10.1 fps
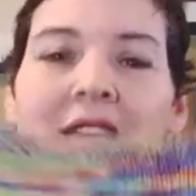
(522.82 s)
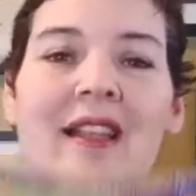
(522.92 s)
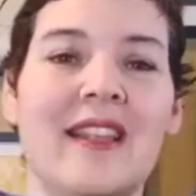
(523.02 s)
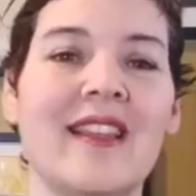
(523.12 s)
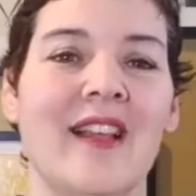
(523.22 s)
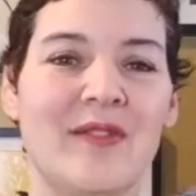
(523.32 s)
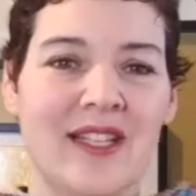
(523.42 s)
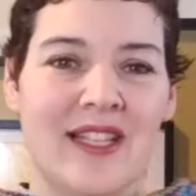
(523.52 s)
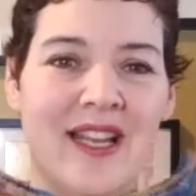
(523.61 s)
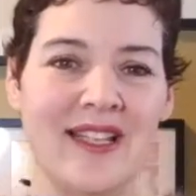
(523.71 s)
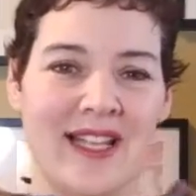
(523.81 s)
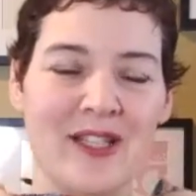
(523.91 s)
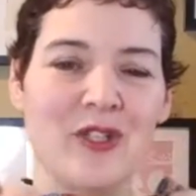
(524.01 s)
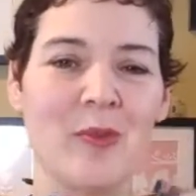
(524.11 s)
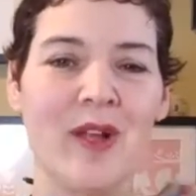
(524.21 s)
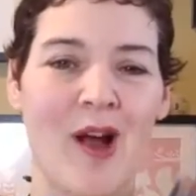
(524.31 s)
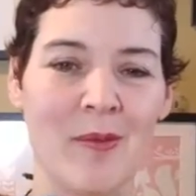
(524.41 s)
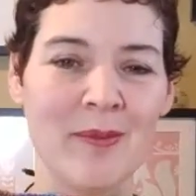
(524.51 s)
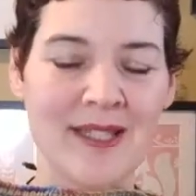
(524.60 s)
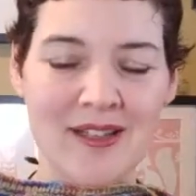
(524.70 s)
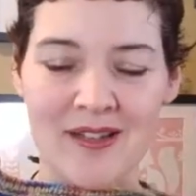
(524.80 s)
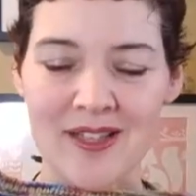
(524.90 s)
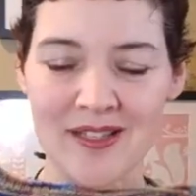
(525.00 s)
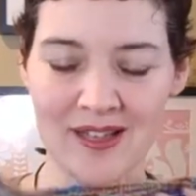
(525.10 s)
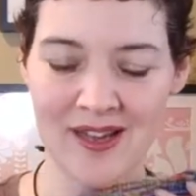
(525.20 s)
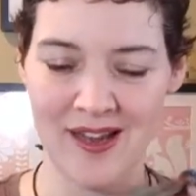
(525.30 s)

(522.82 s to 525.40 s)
And he loves it. And he's had so many compliments on it.